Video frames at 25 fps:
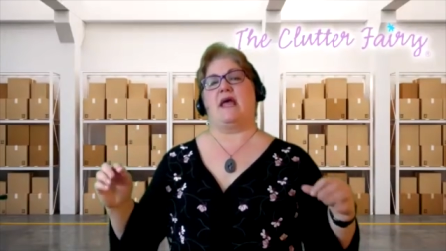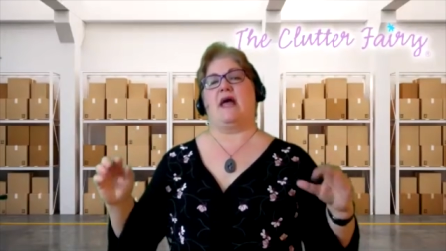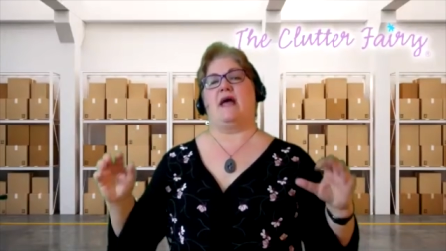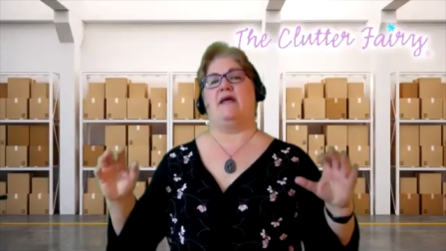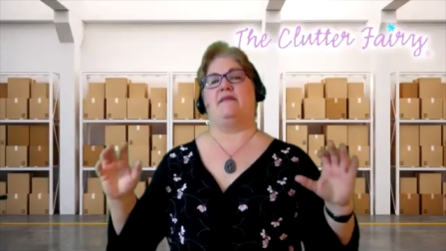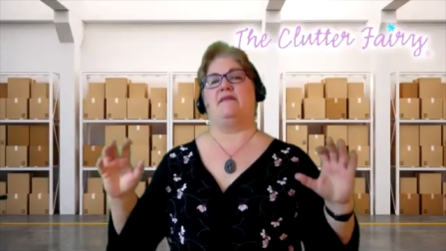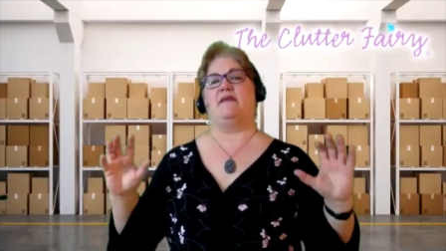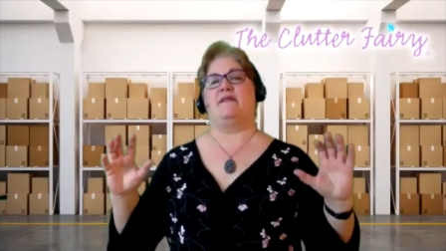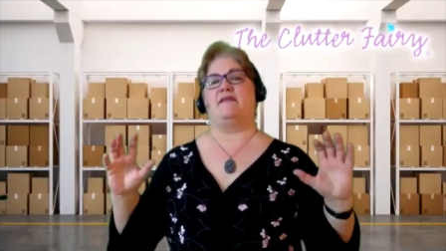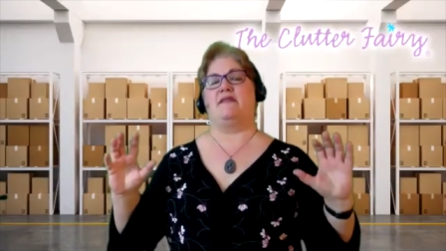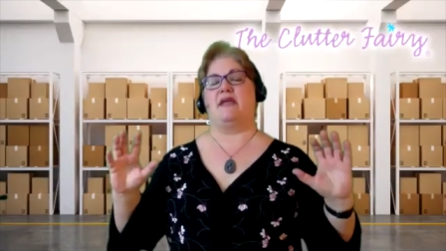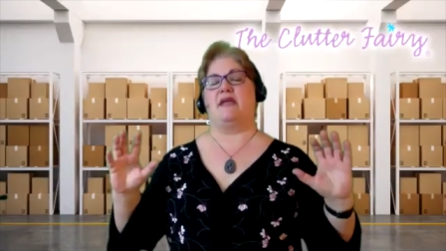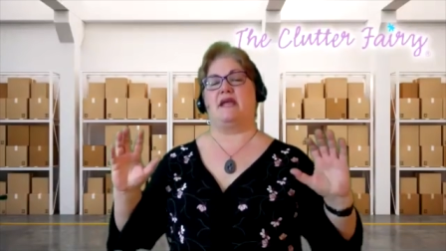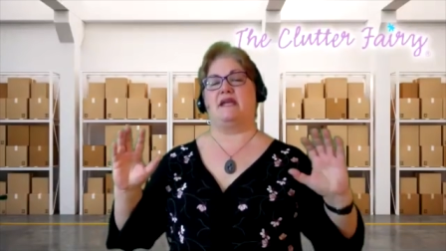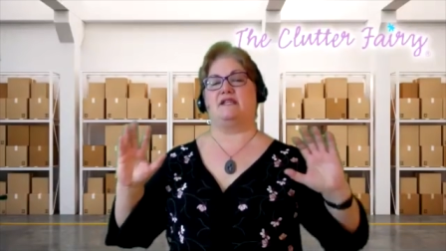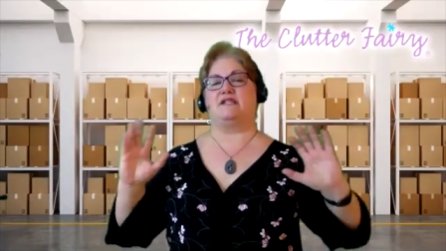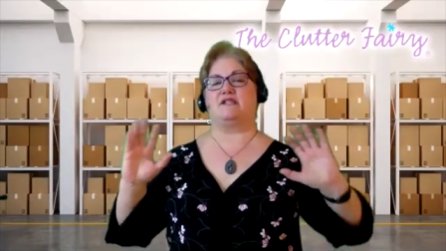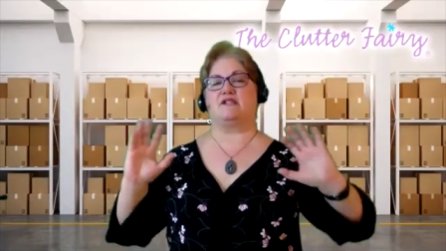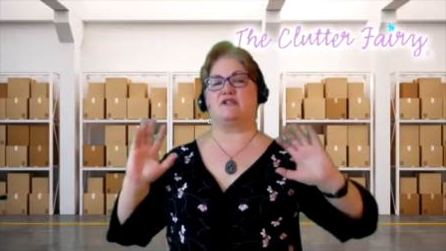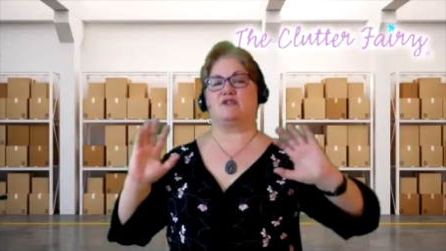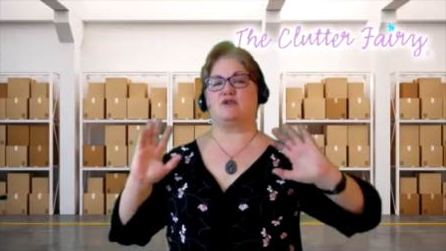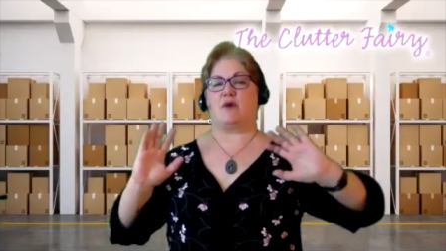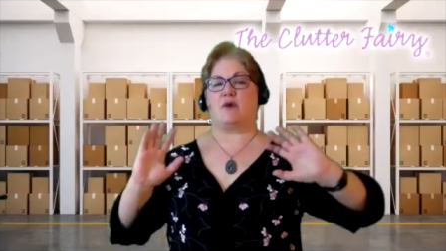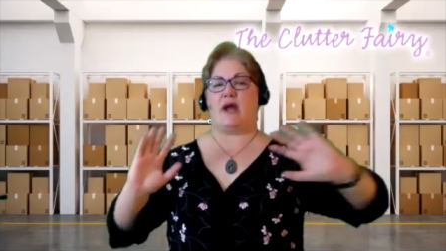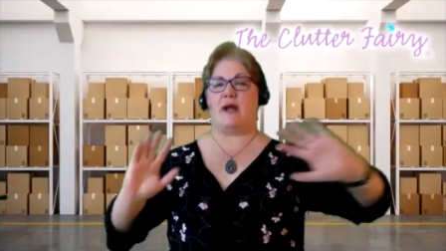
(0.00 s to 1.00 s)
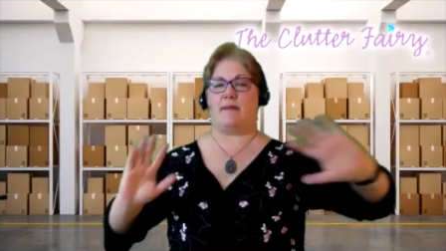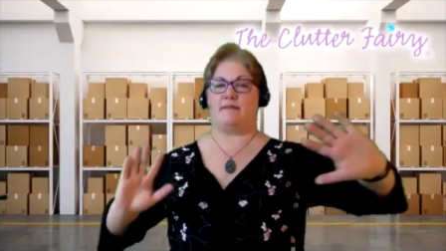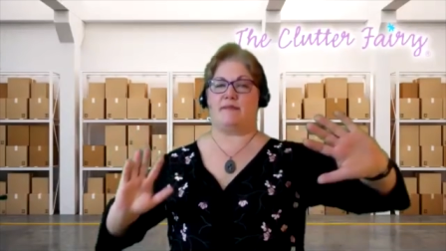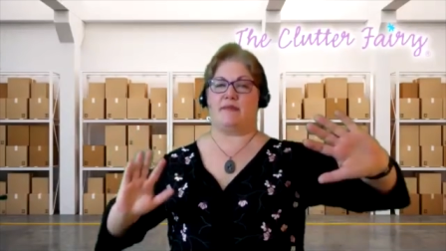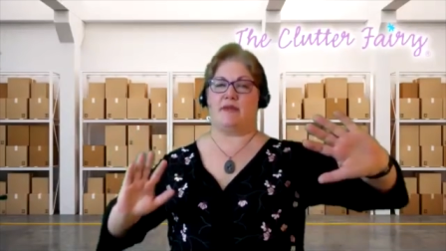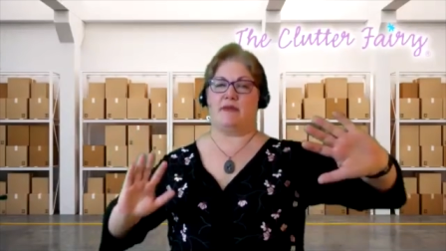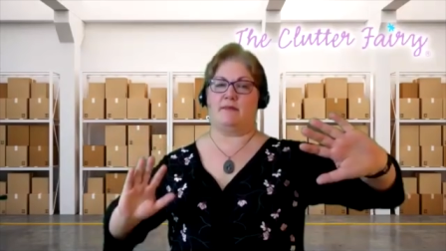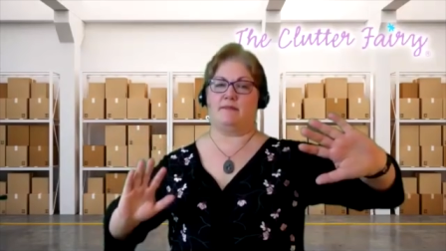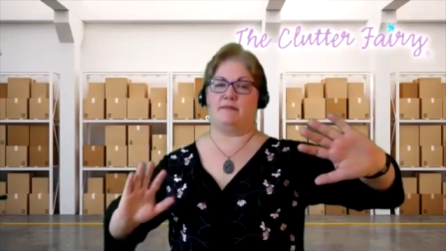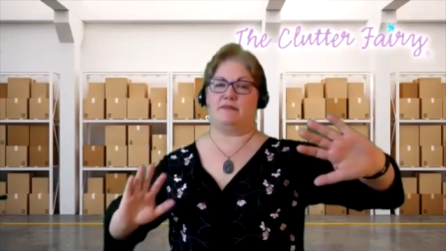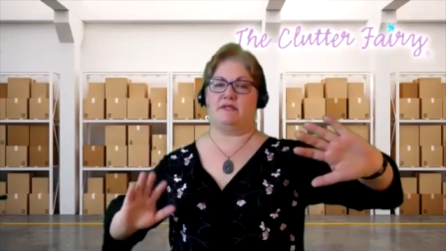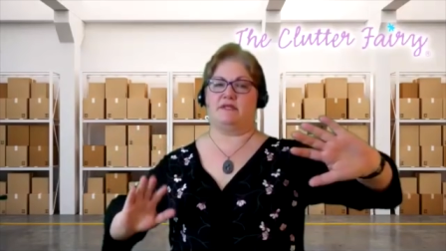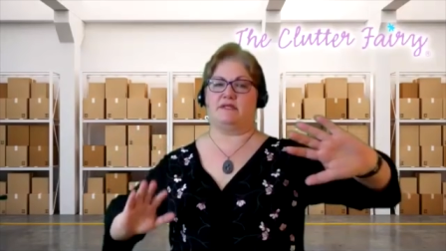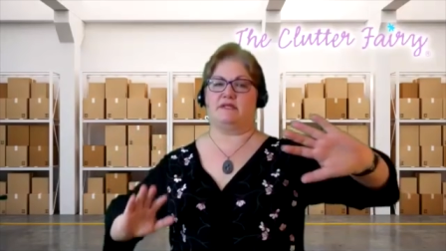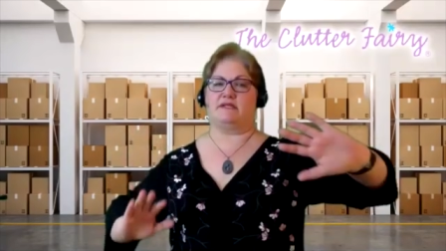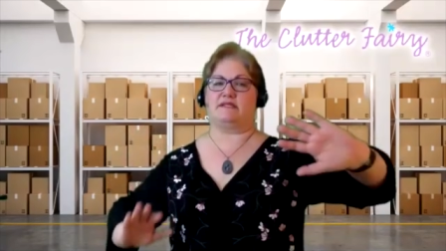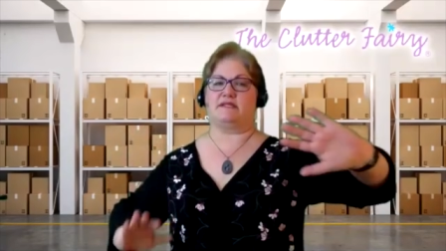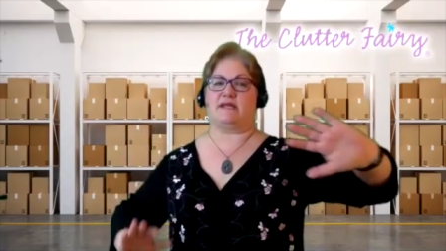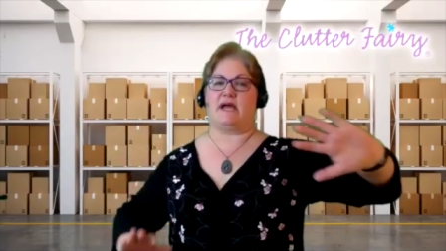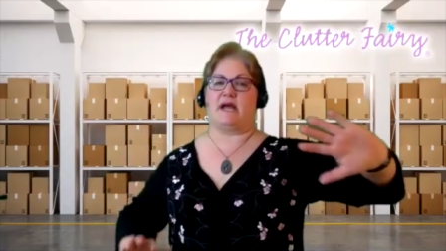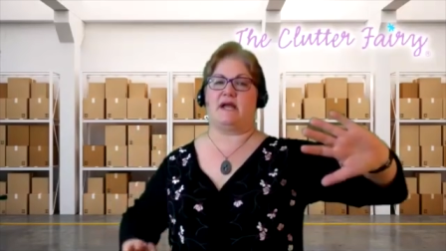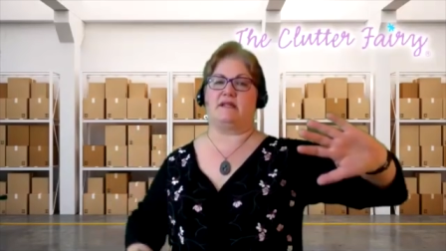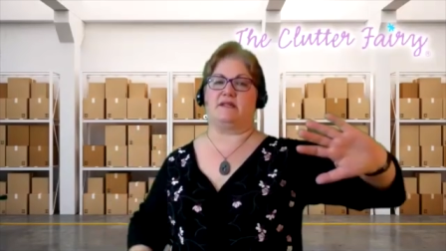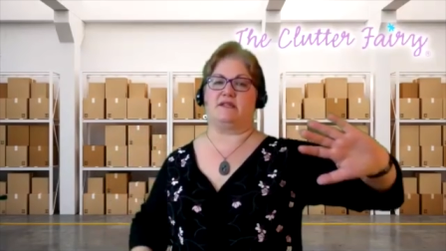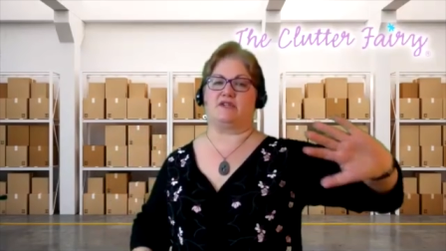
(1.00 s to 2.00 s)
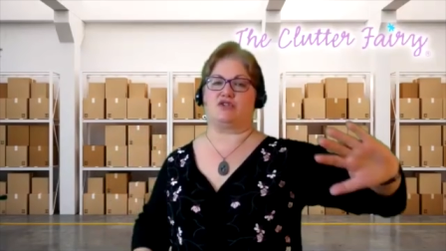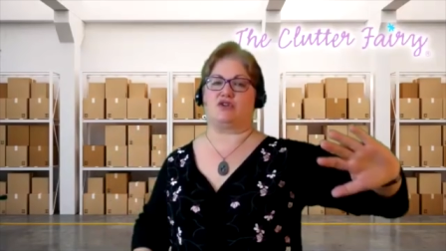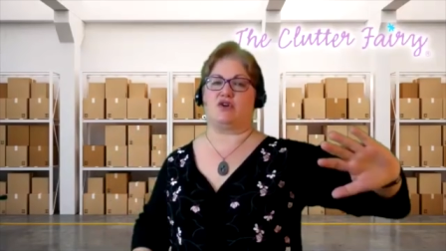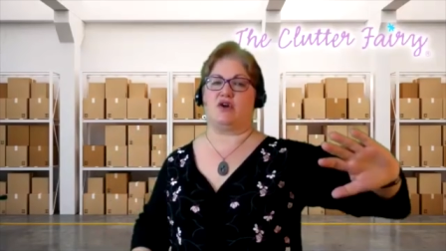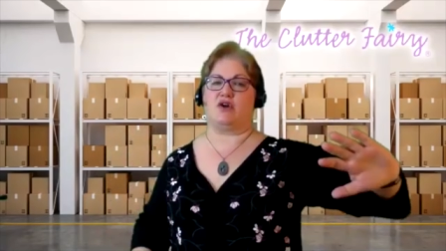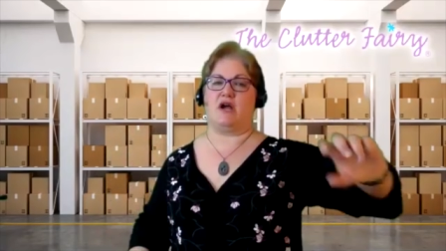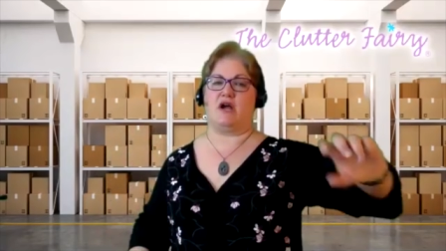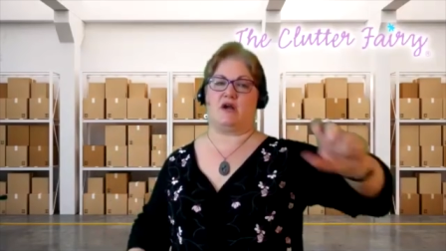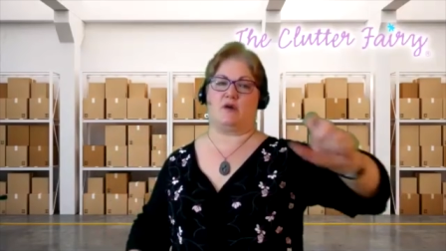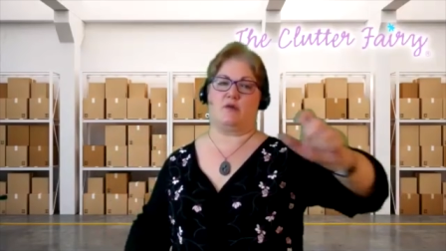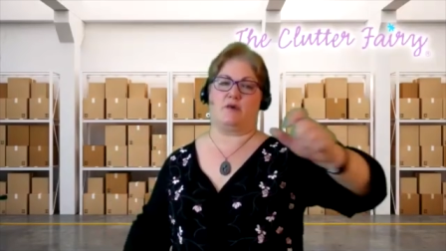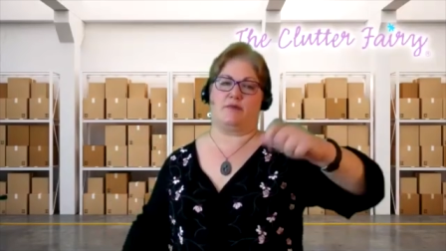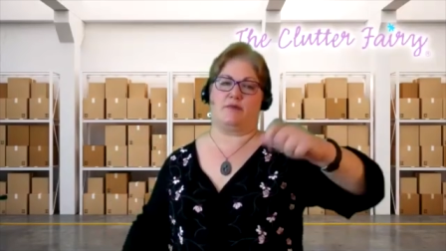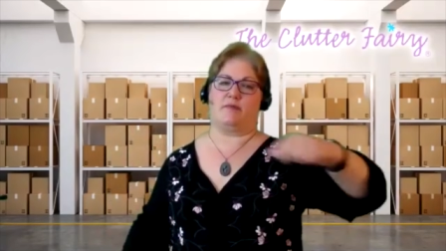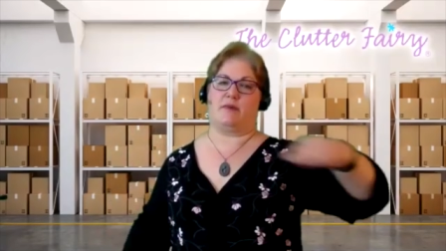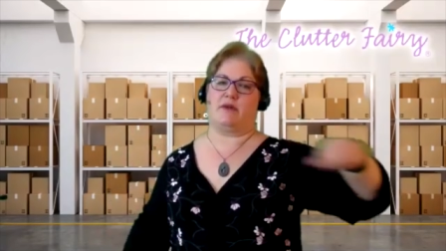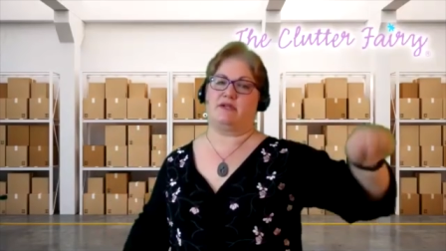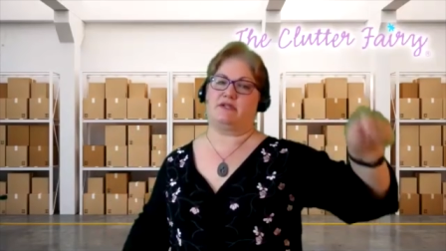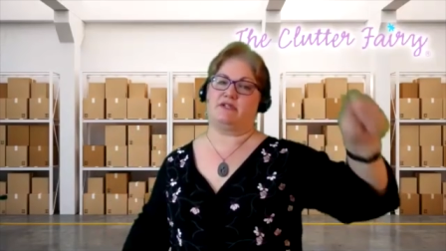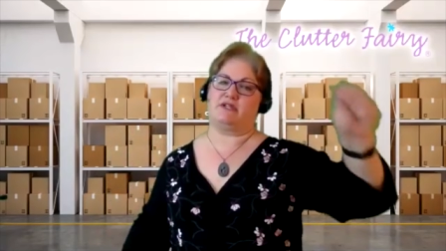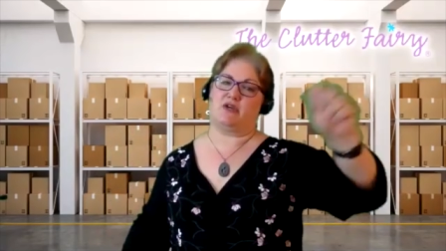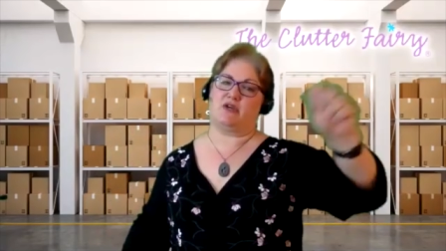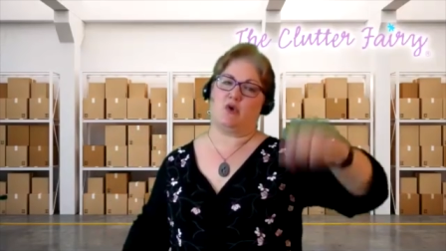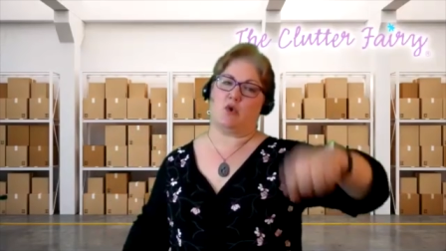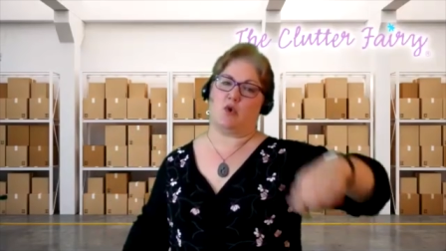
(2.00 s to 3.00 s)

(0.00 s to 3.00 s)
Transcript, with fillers: and then they strap them to the side of the truck with bungee